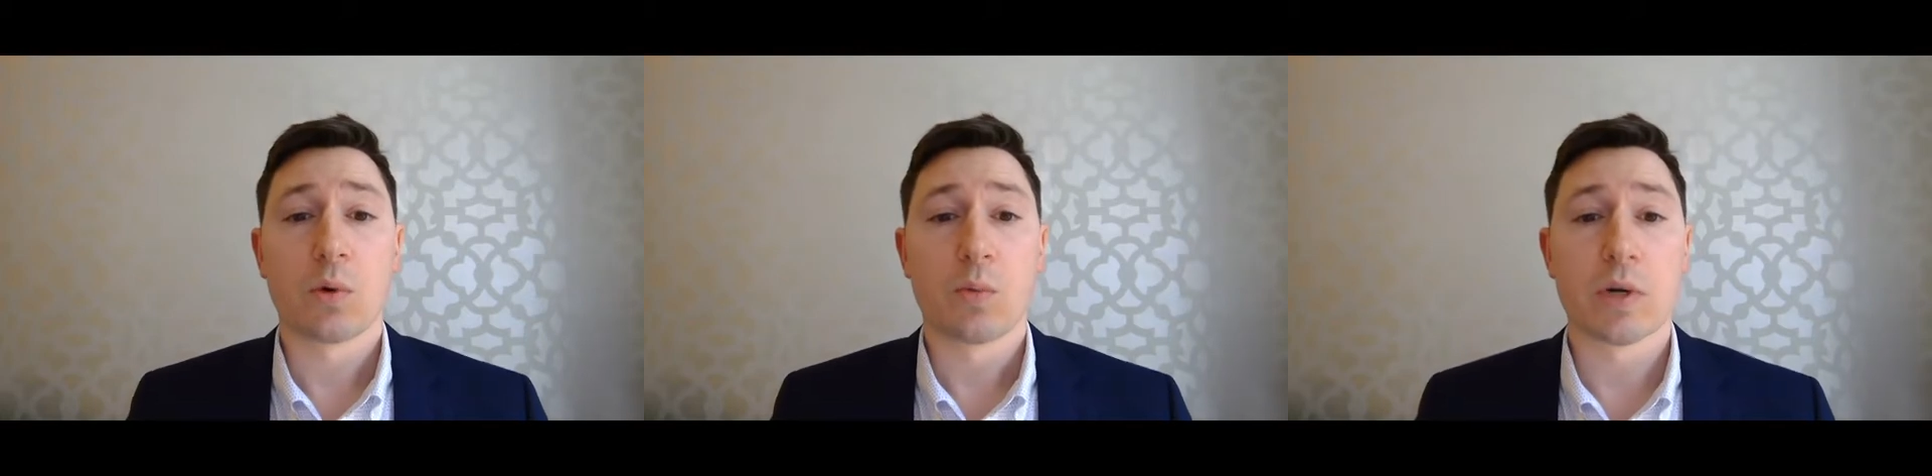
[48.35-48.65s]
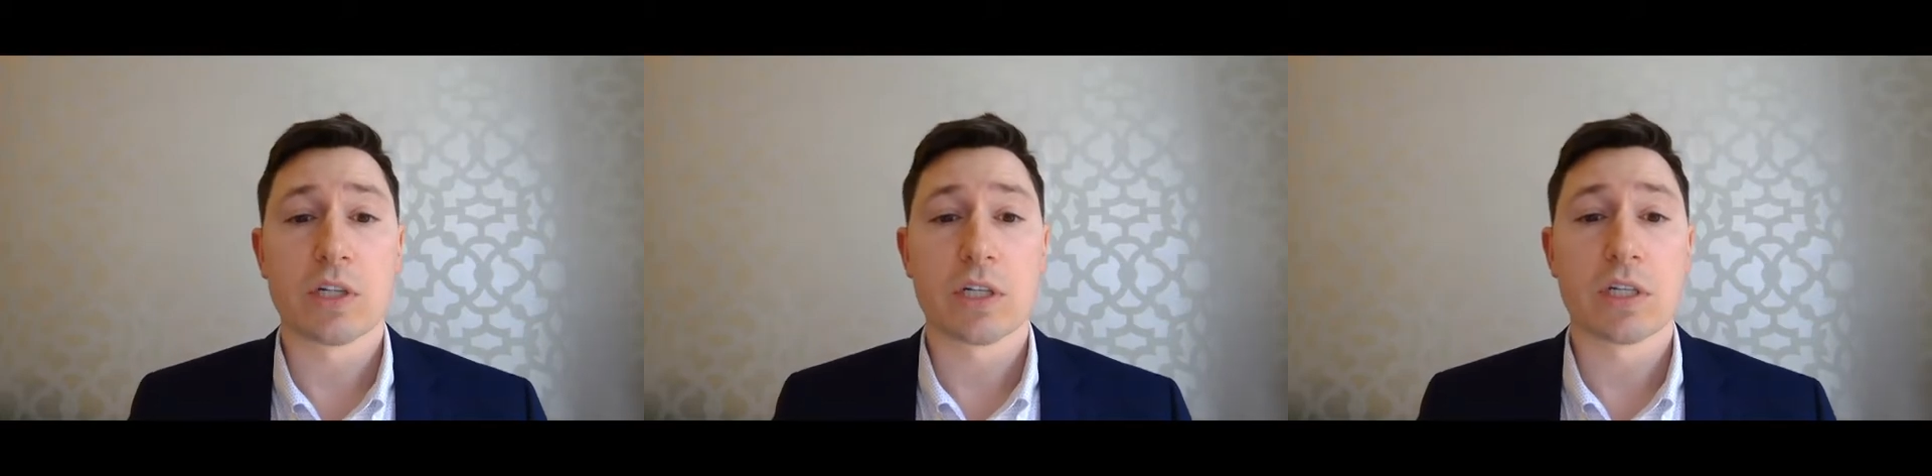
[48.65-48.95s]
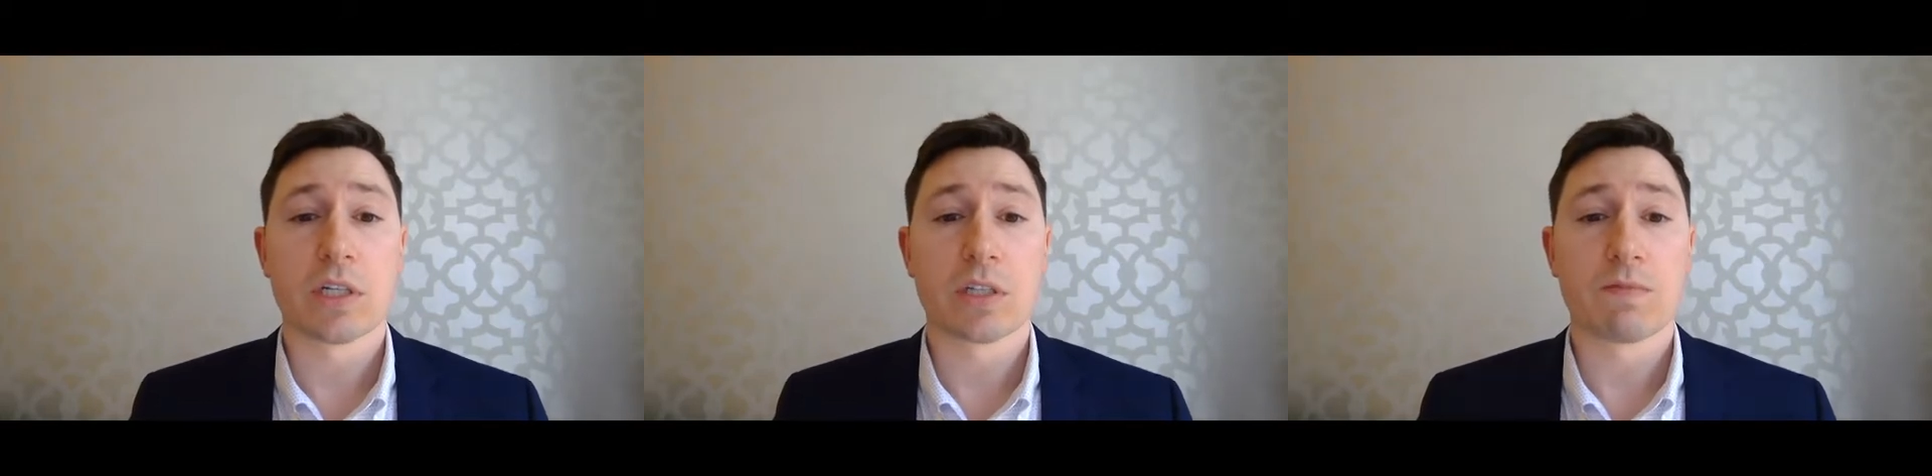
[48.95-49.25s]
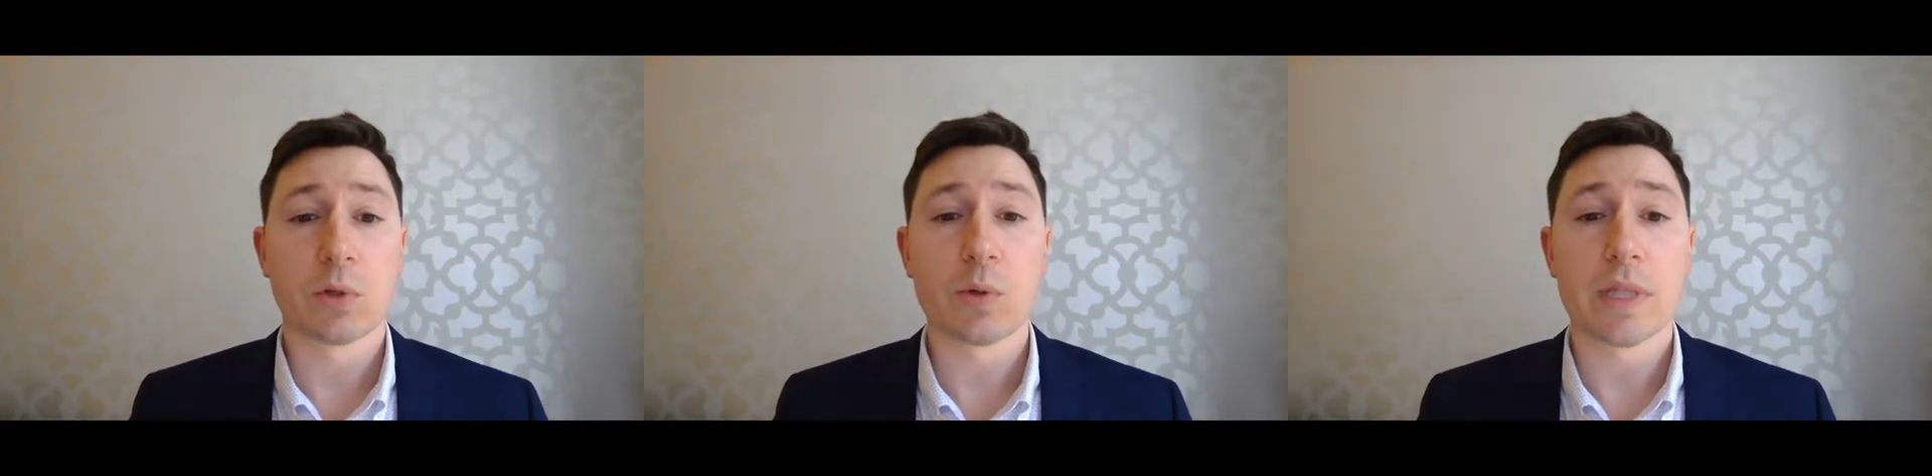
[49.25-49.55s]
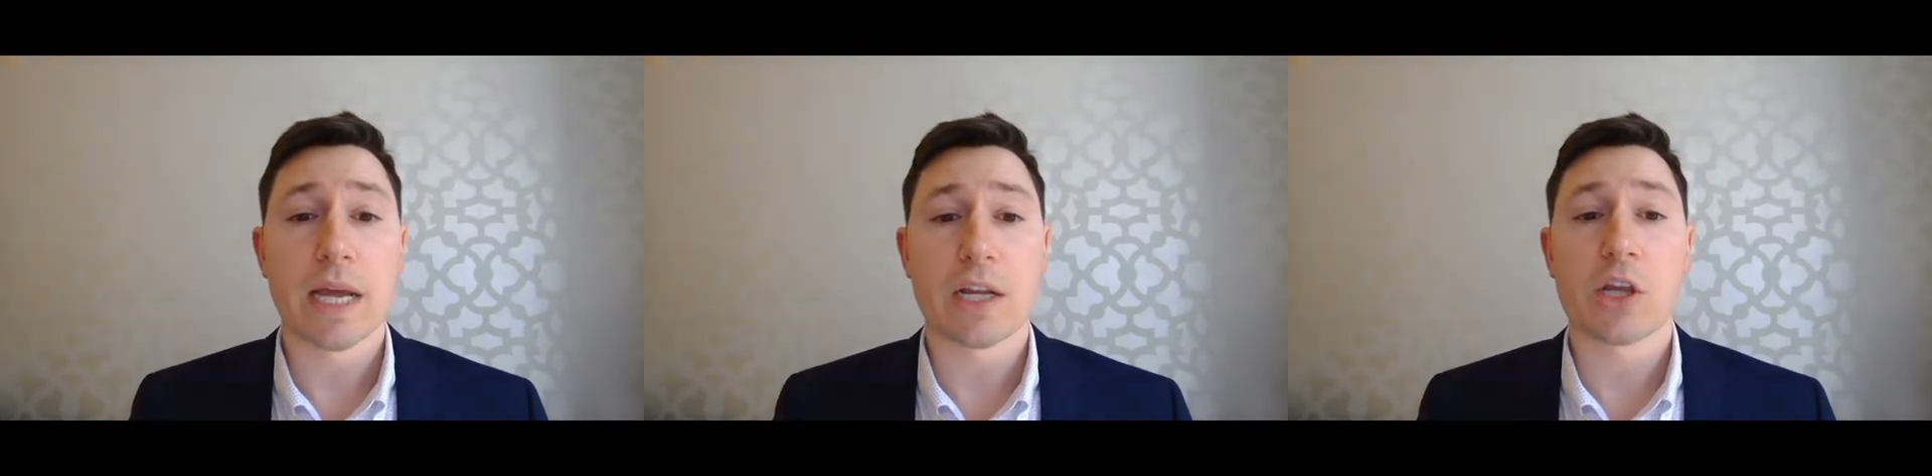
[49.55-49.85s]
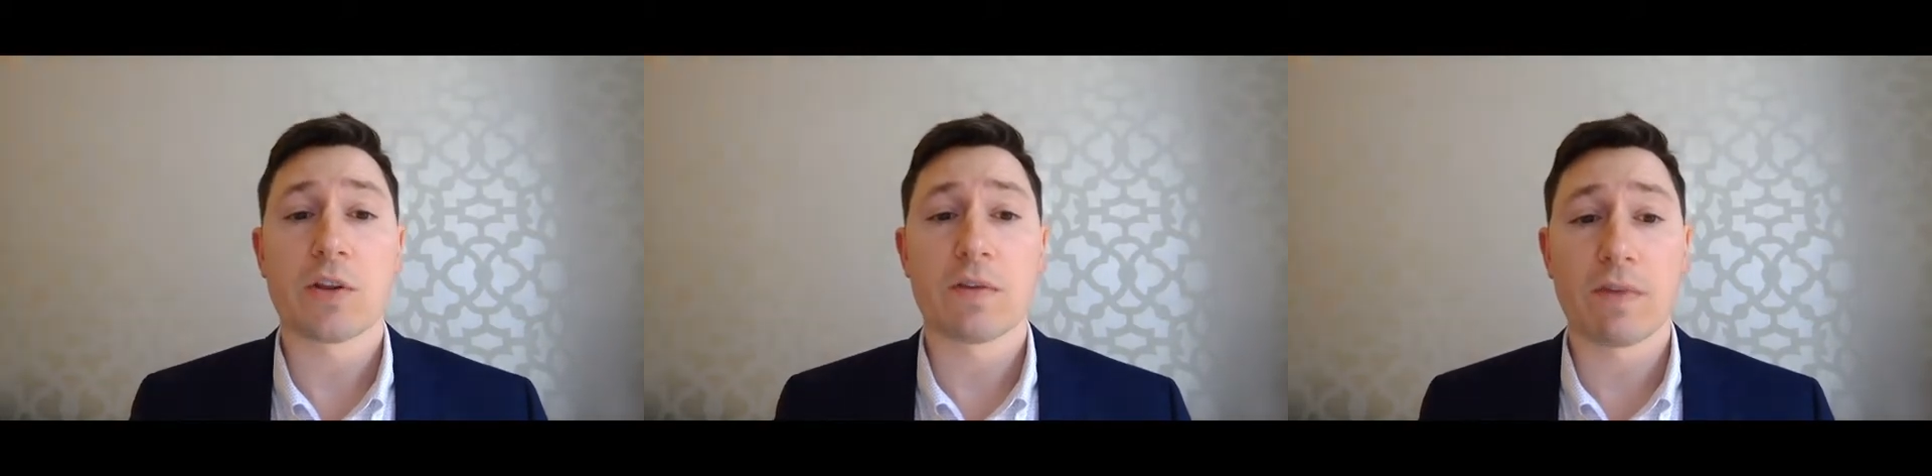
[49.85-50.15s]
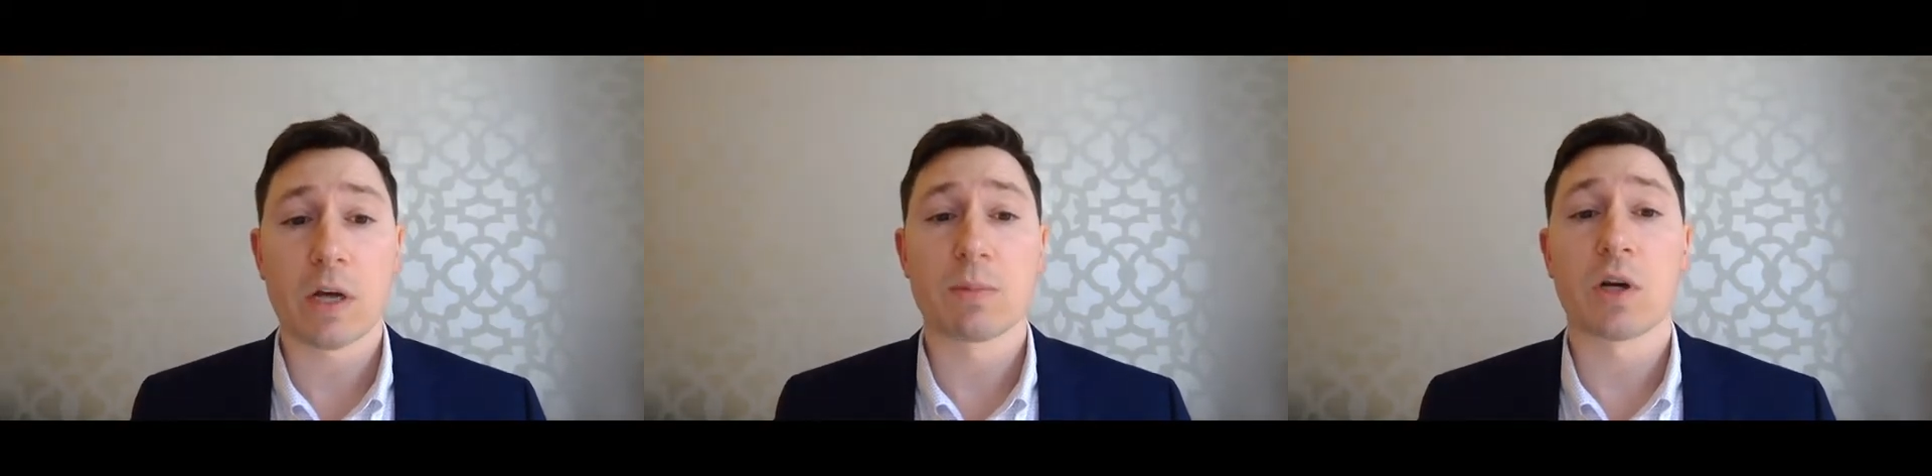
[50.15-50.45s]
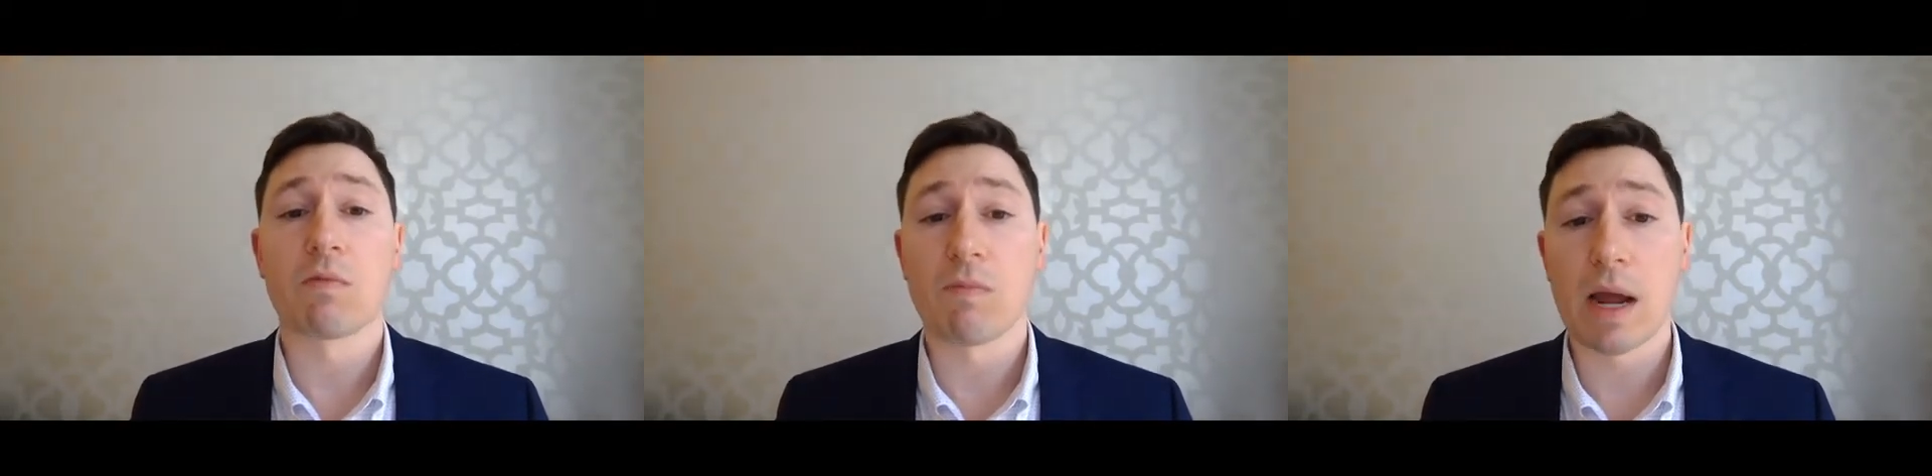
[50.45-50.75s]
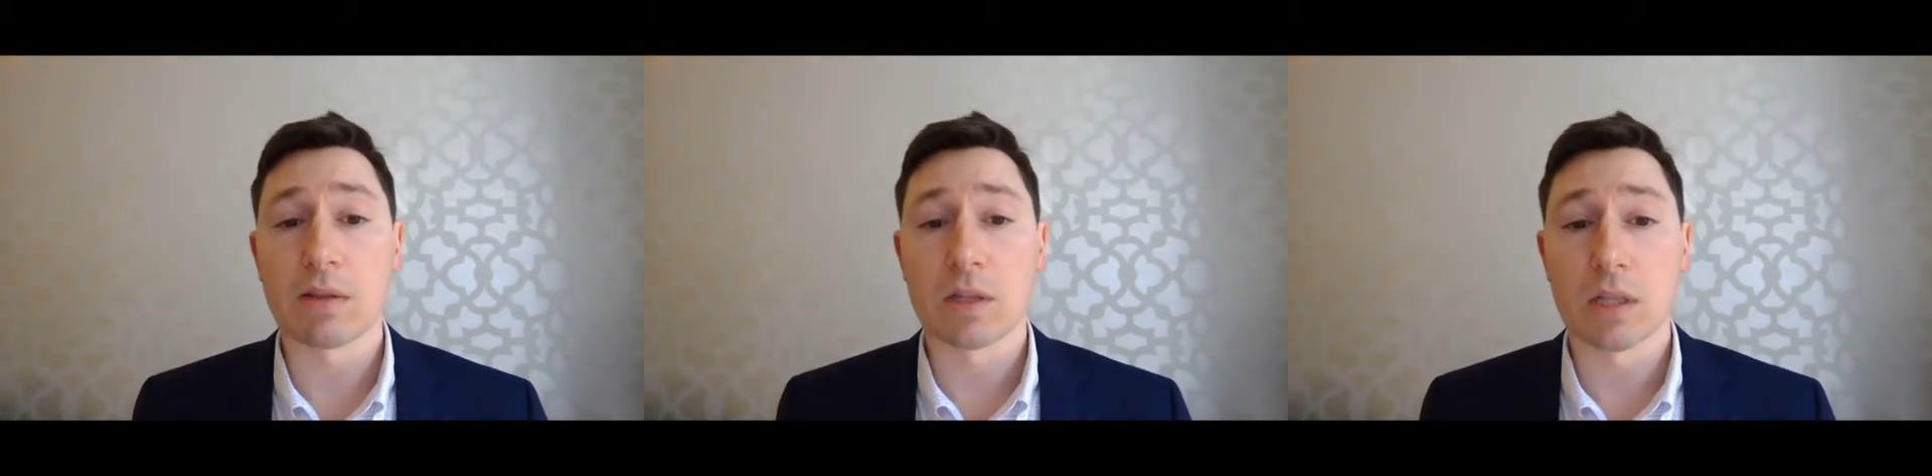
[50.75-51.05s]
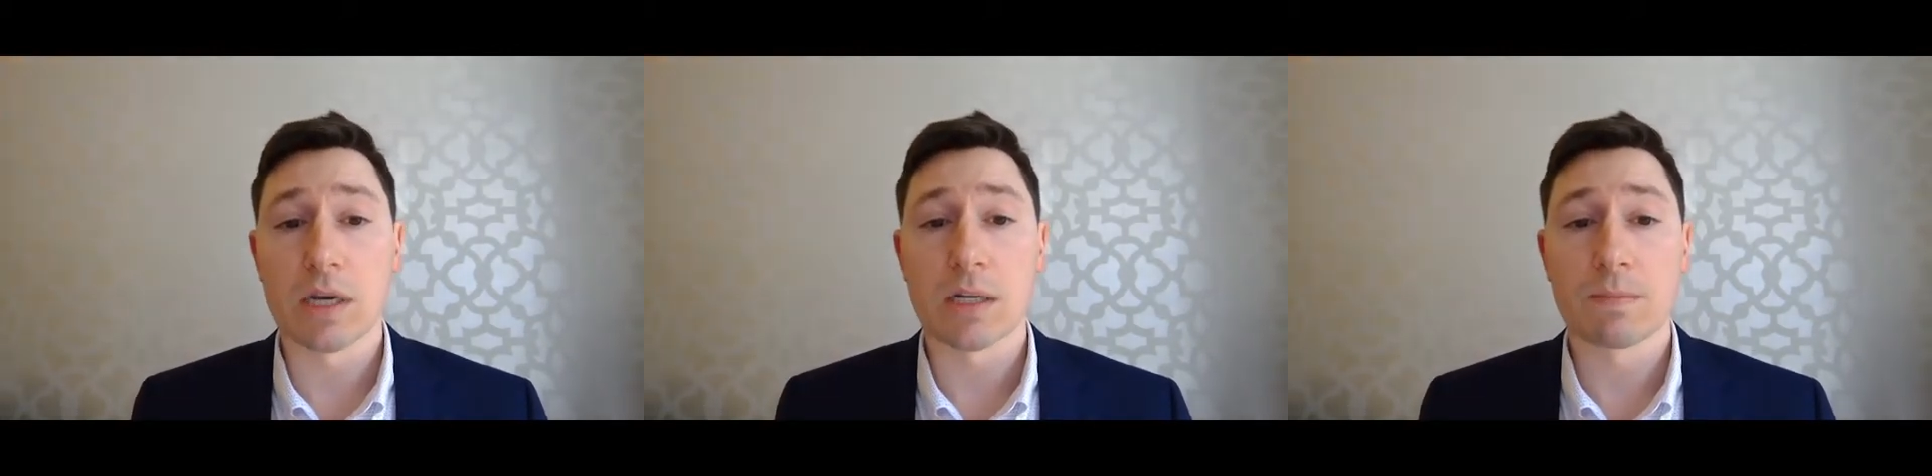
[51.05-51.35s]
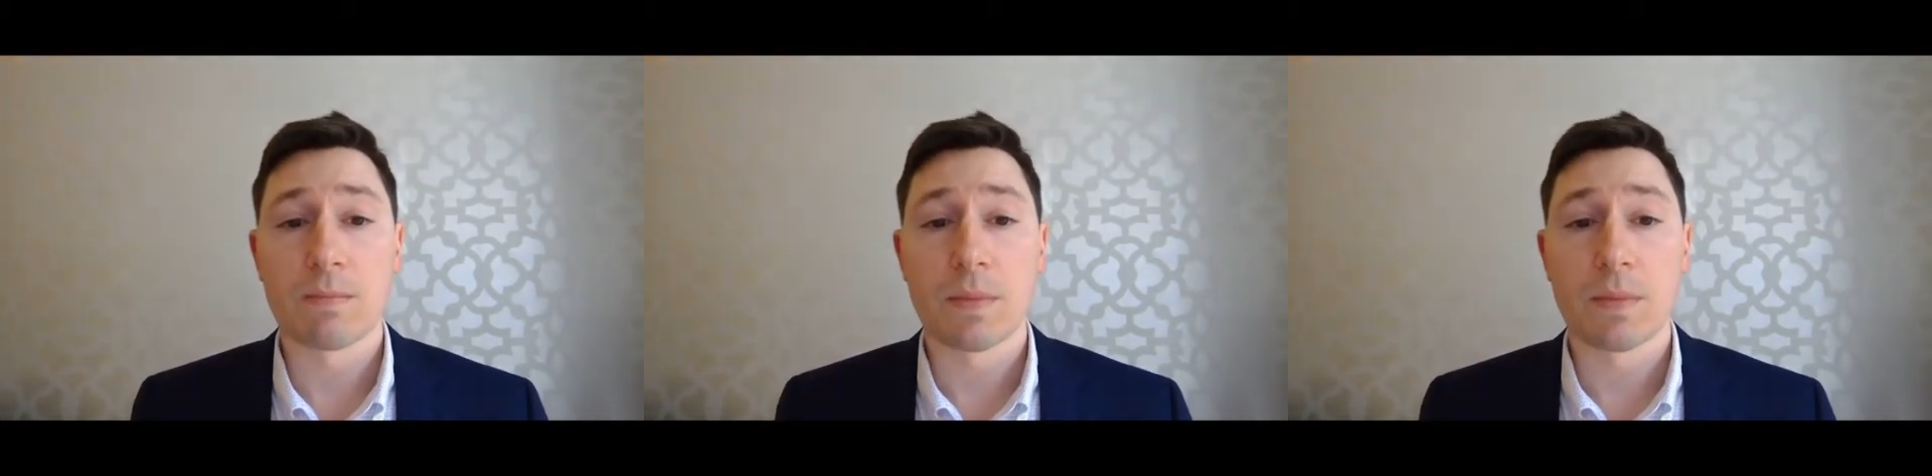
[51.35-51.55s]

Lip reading: which is fluid that develops around the lung.